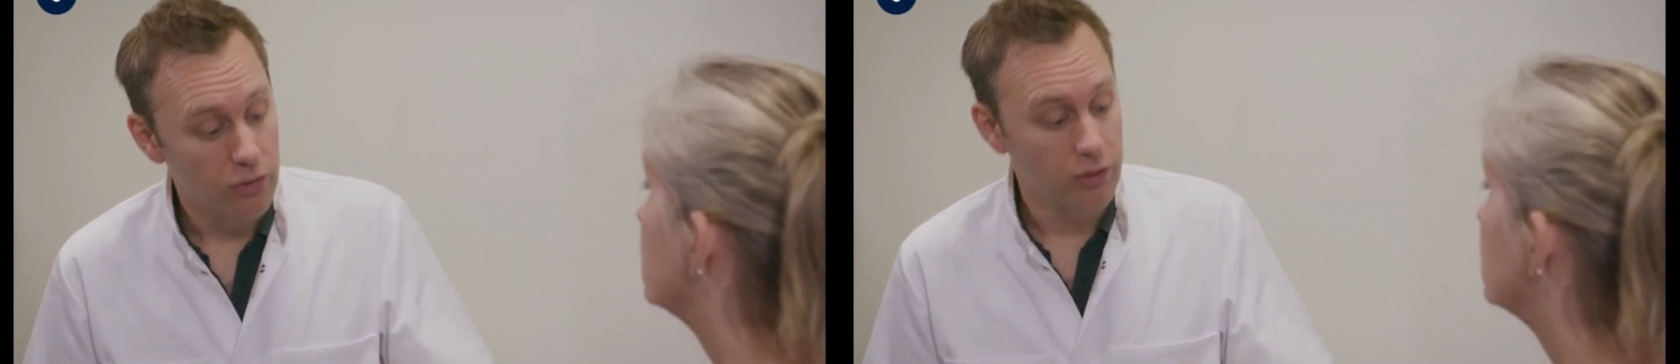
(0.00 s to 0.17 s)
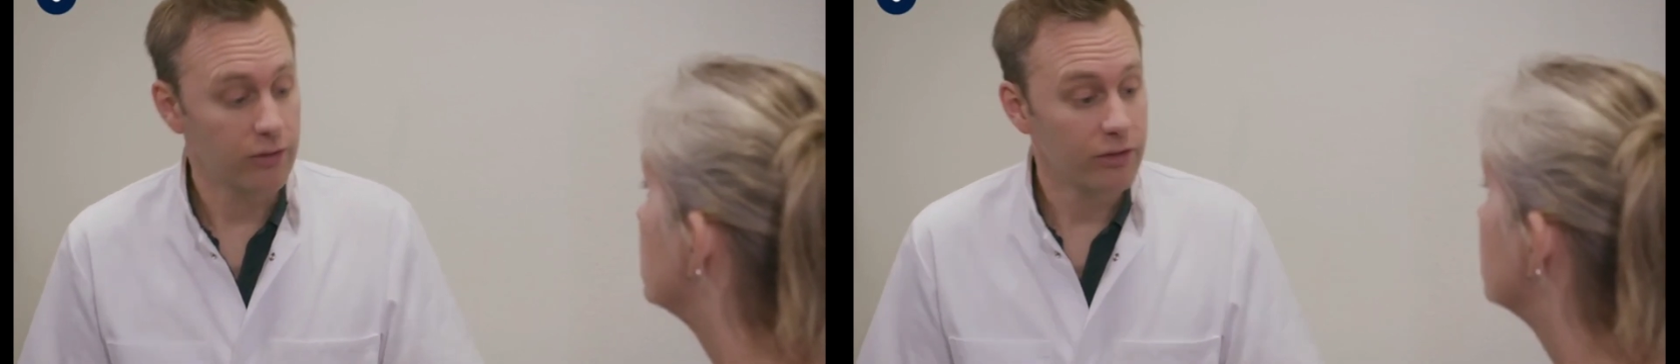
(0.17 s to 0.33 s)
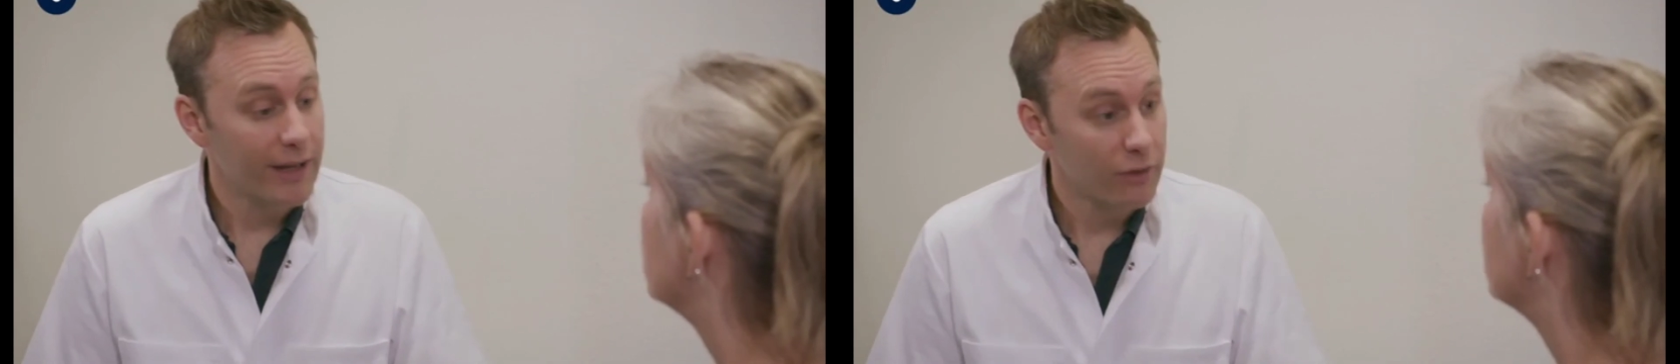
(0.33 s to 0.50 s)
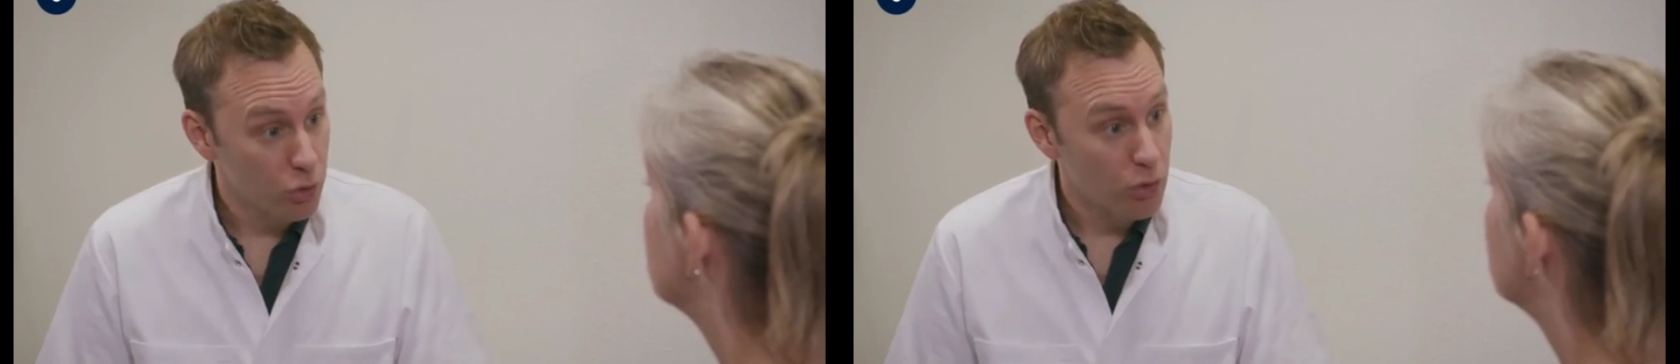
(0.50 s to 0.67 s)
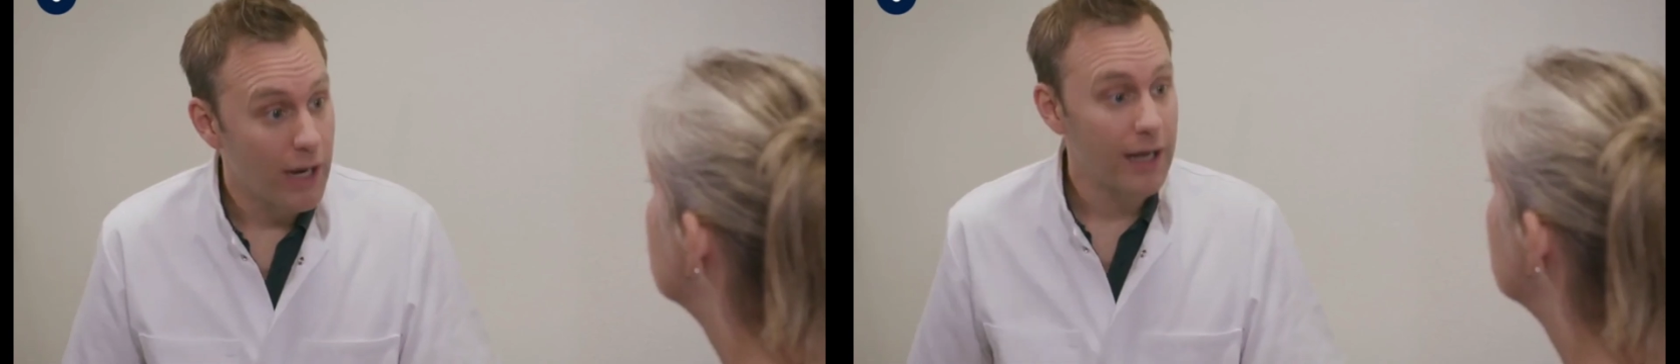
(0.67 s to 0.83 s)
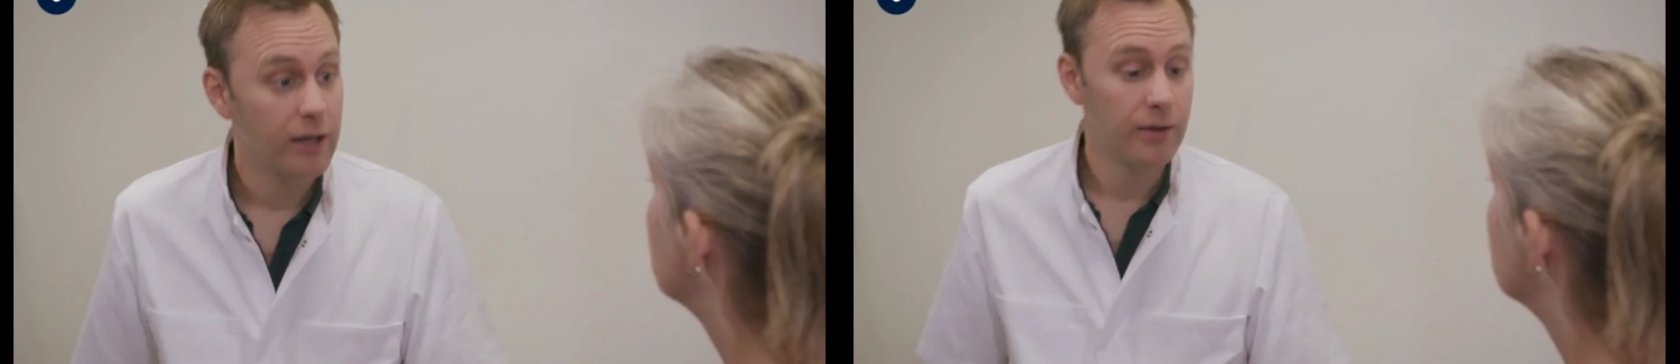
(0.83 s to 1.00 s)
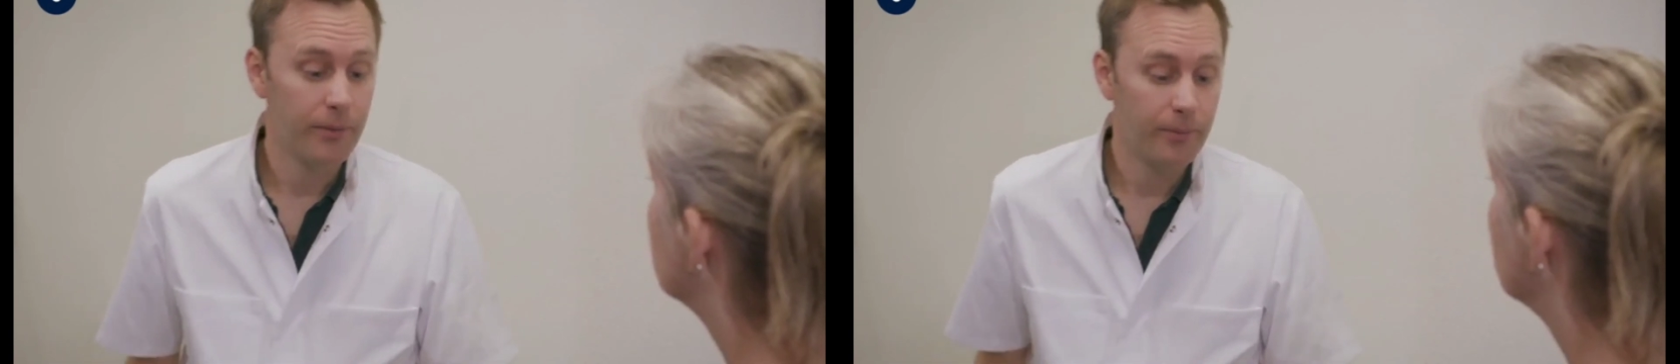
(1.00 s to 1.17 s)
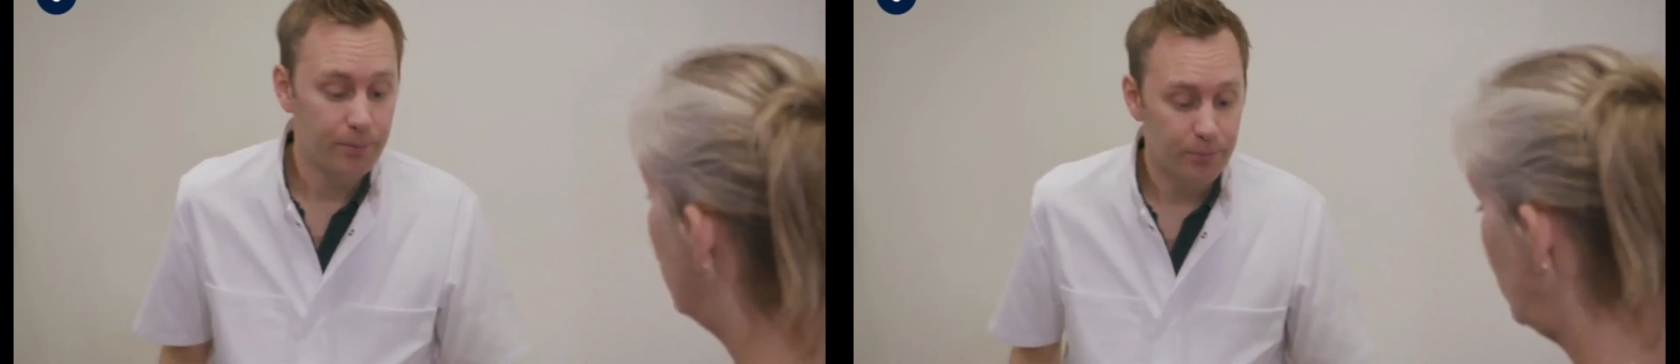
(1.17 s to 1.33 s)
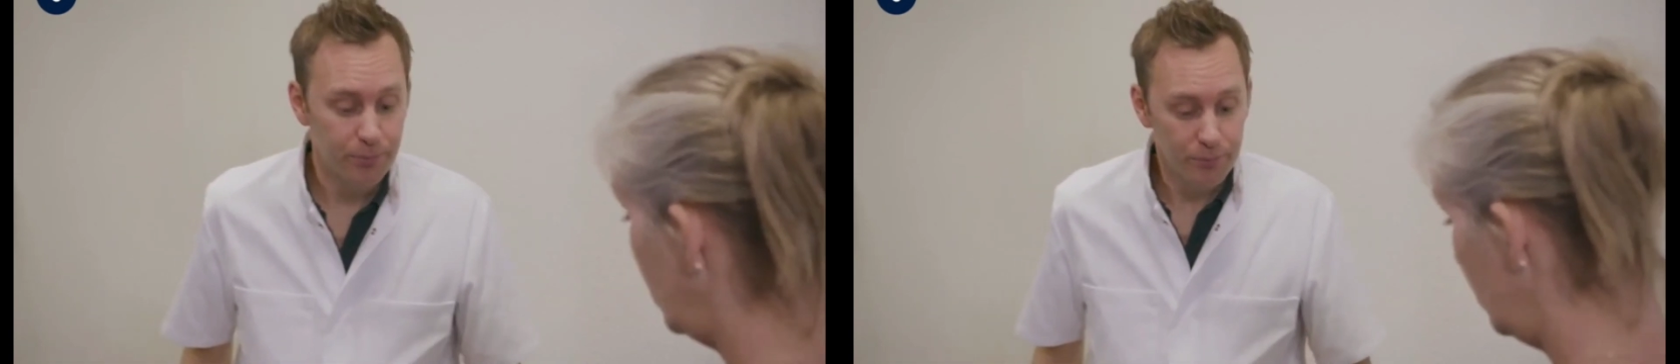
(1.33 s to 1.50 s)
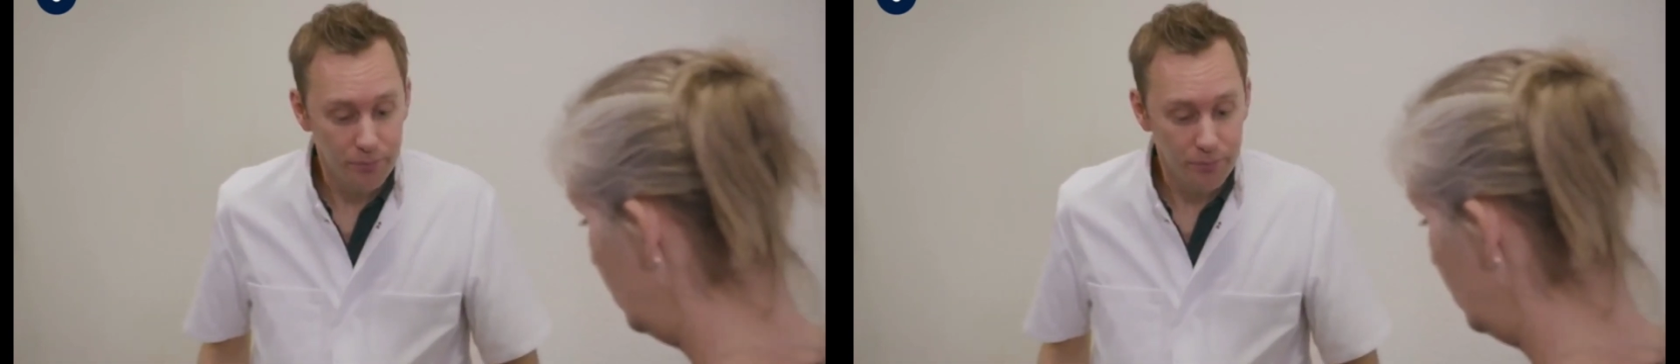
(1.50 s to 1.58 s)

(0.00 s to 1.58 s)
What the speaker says: the examiner again washes their